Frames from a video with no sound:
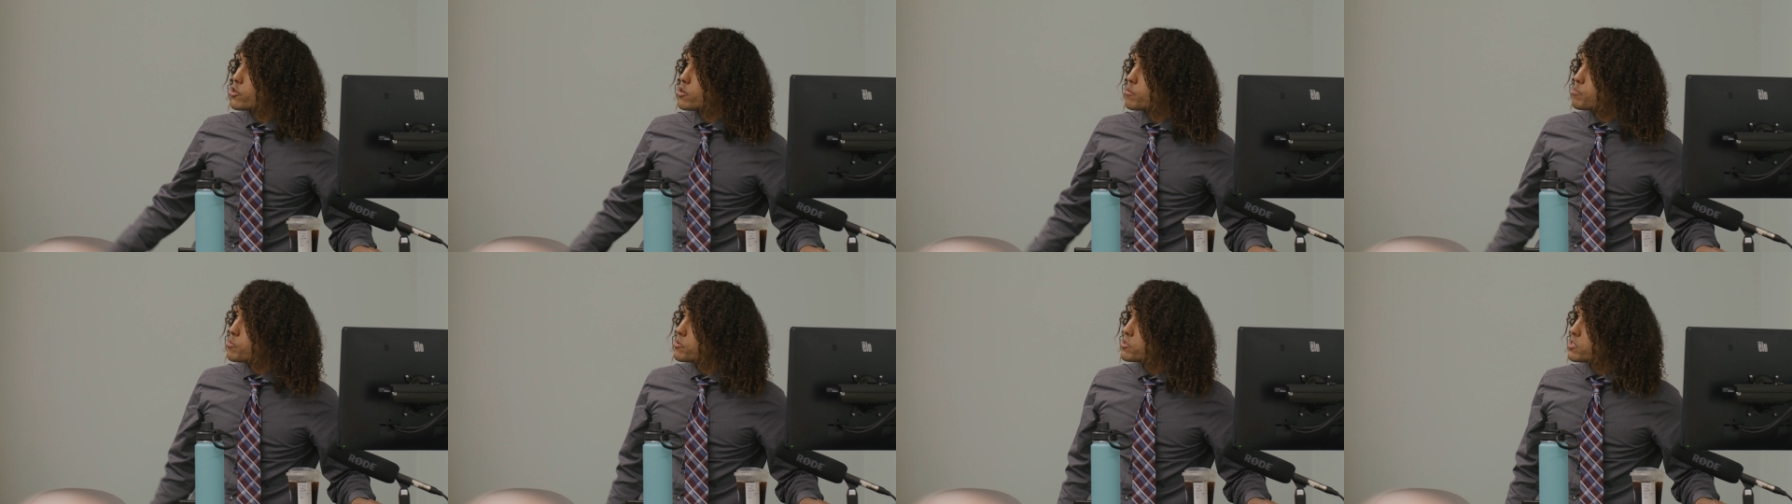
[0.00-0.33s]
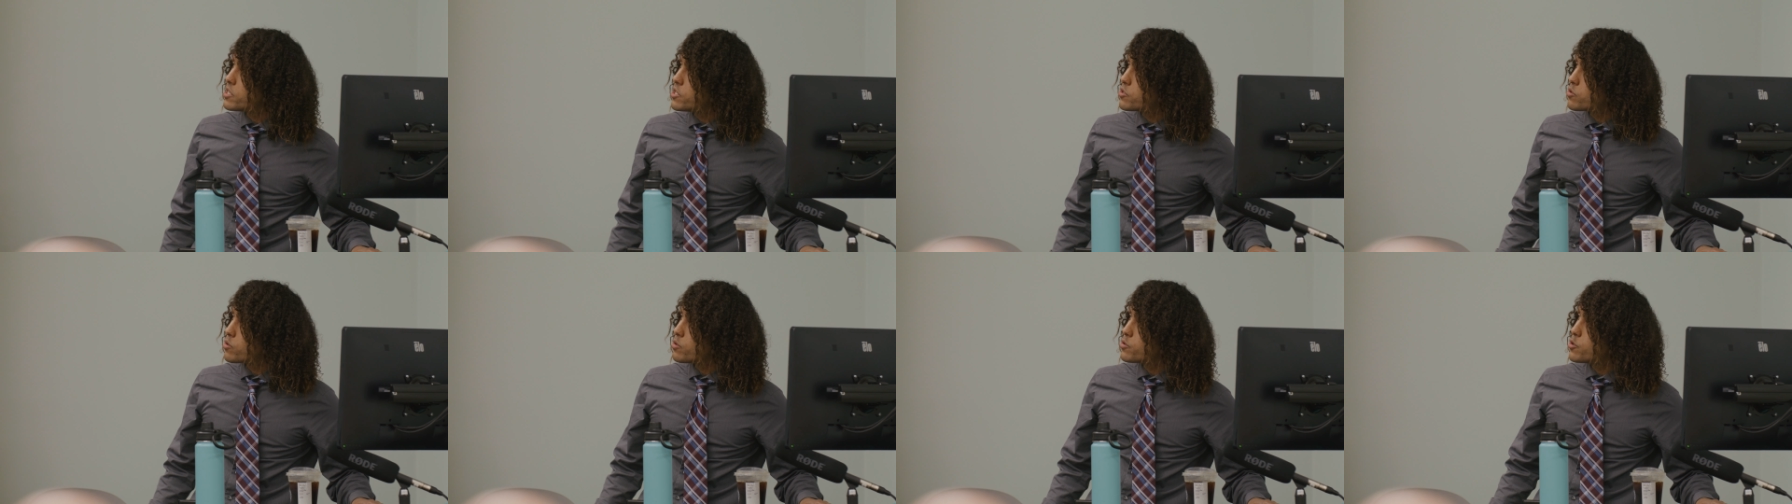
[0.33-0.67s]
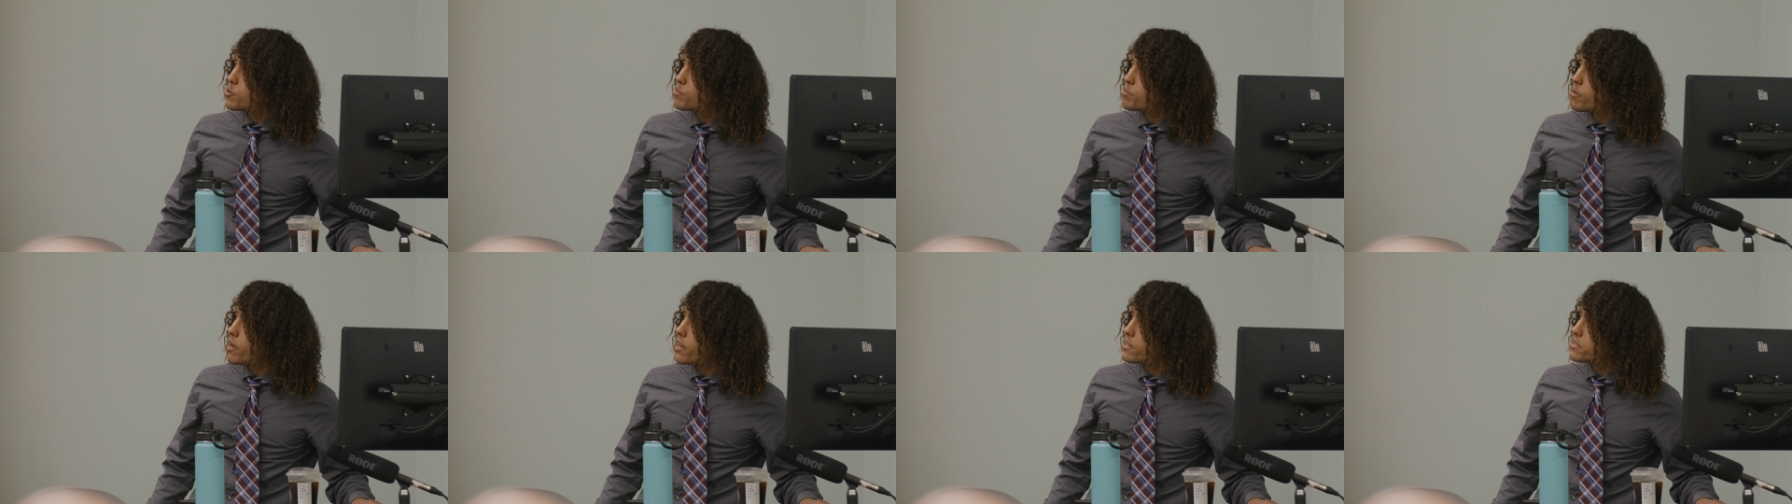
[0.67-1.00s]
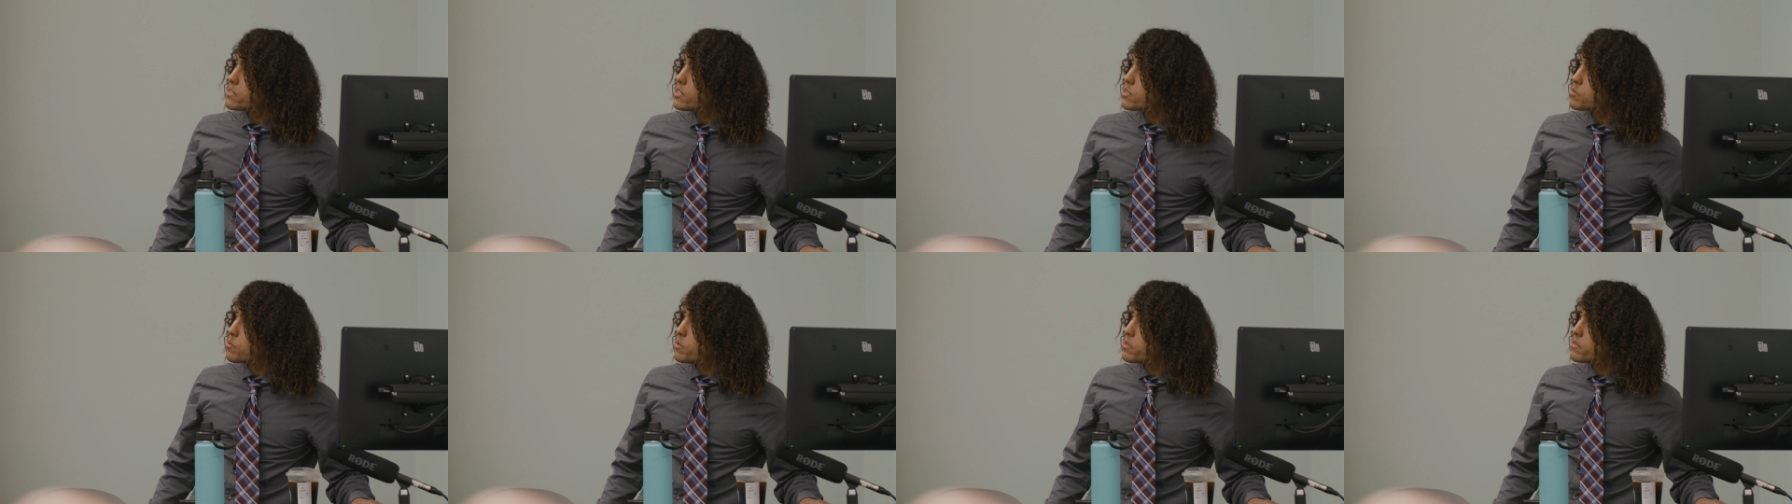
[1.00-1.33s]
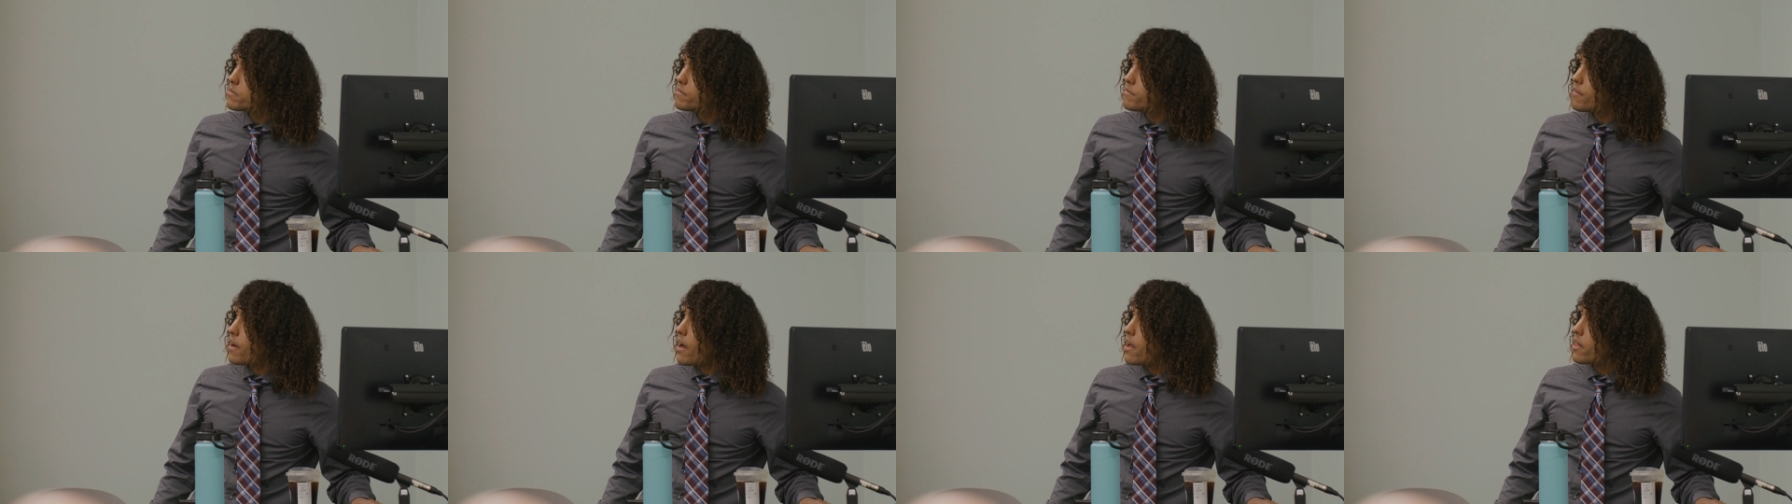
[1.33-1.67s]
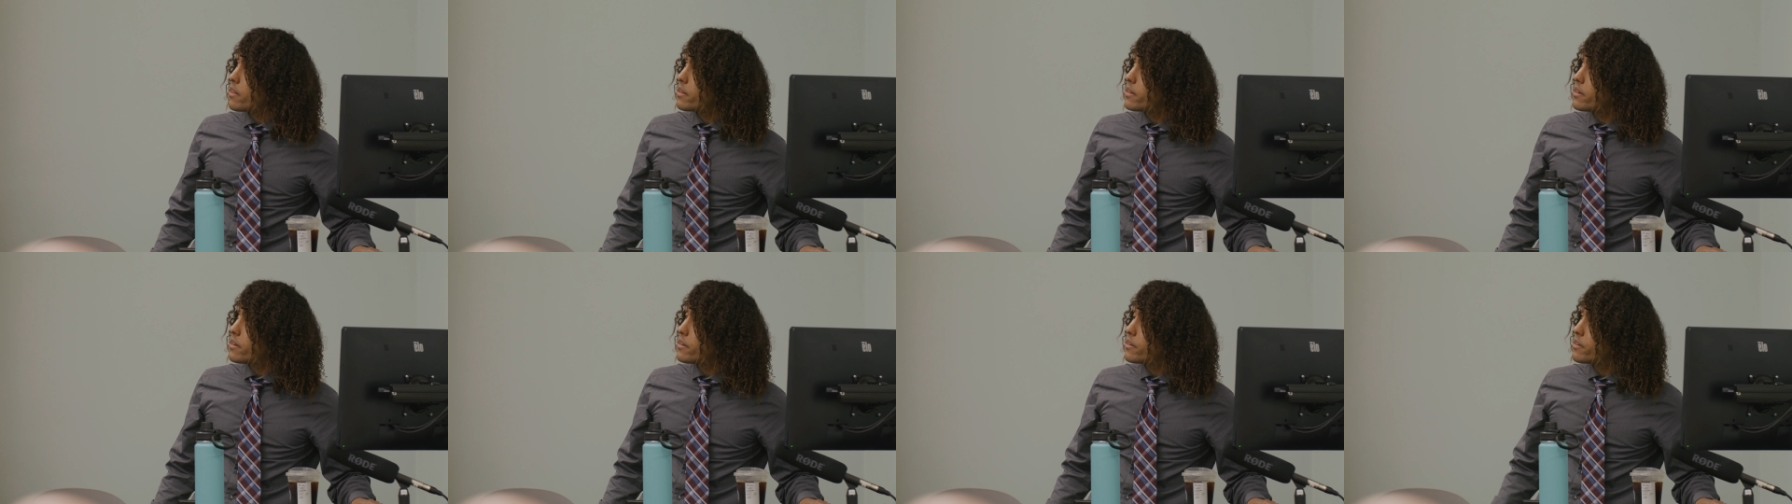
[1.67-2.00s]
your procedural due process wasn't
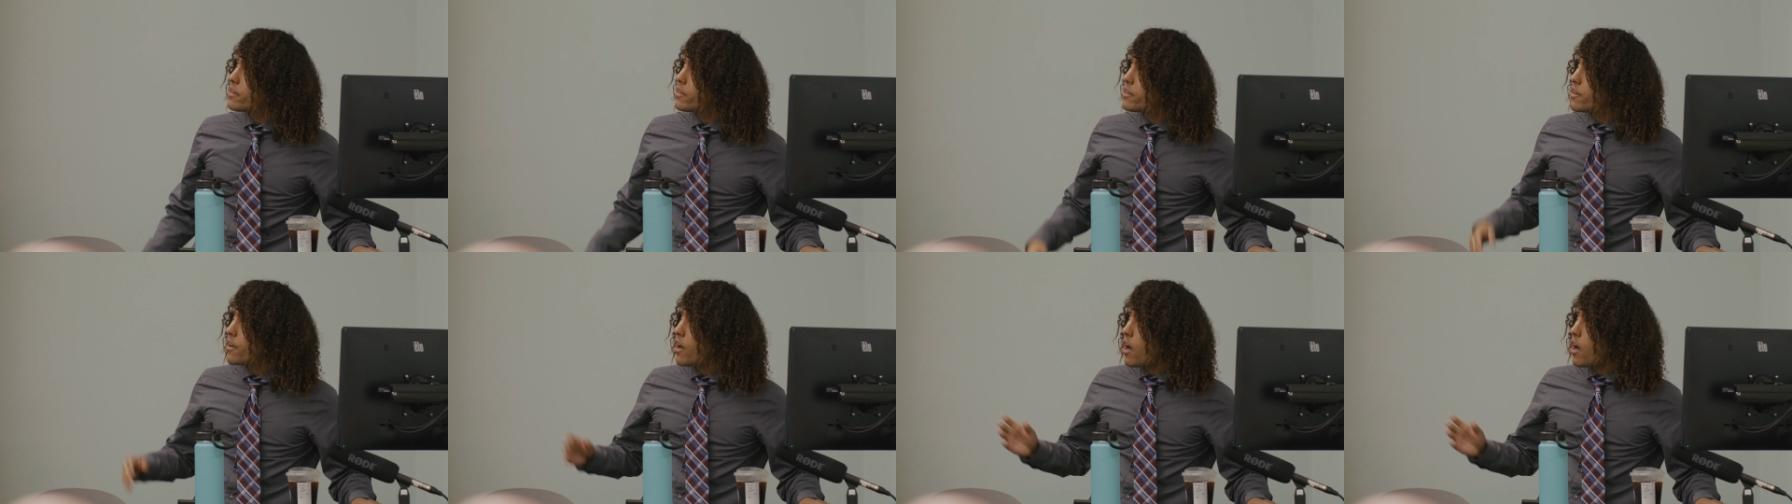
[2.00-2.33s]
violated.